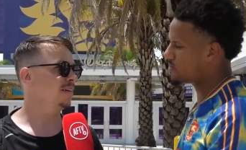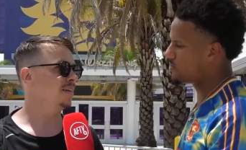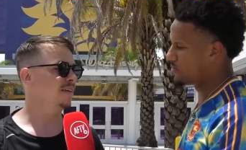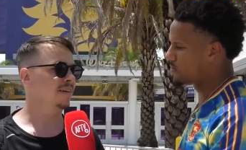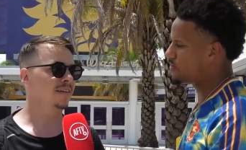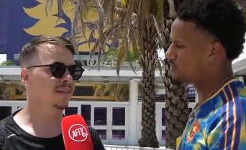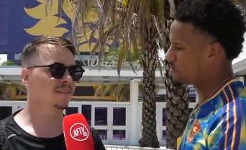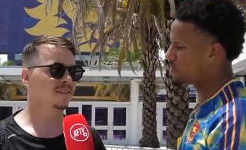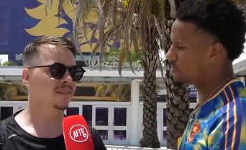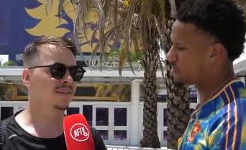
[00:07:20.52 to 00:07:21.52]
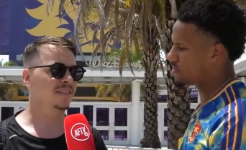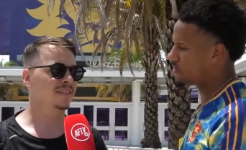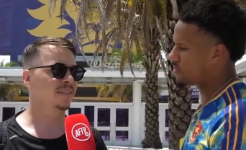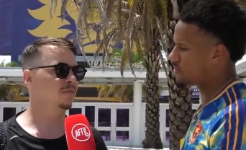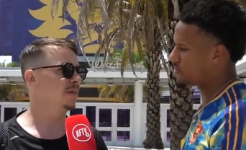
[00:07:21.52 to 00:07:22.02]
Speaker 1: mm.
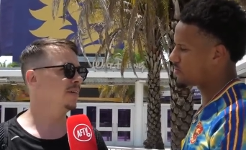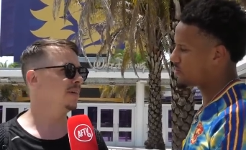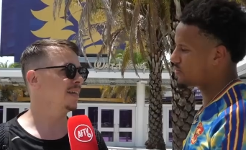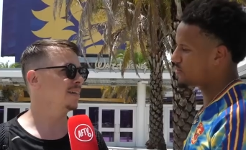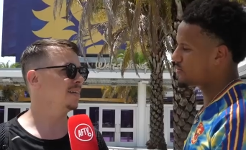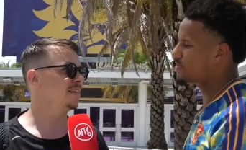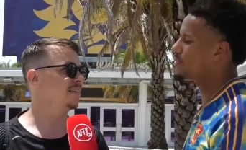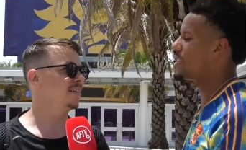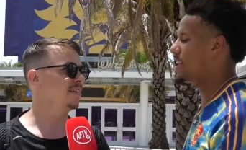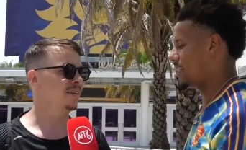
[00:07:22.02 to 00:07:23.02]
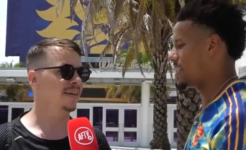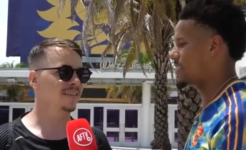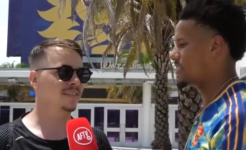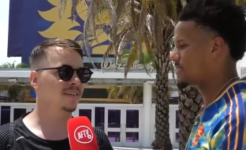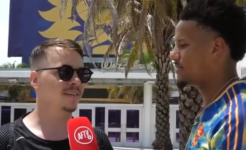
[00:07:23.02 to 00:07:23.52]
he's not a winger like that, yeah.
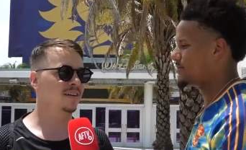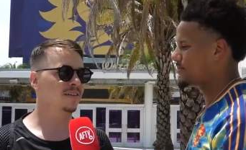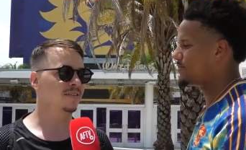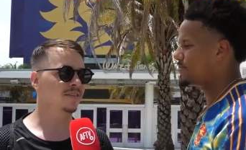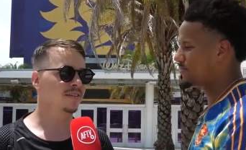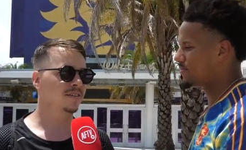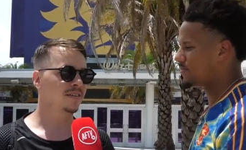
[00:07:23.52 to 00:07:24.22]
like Saka or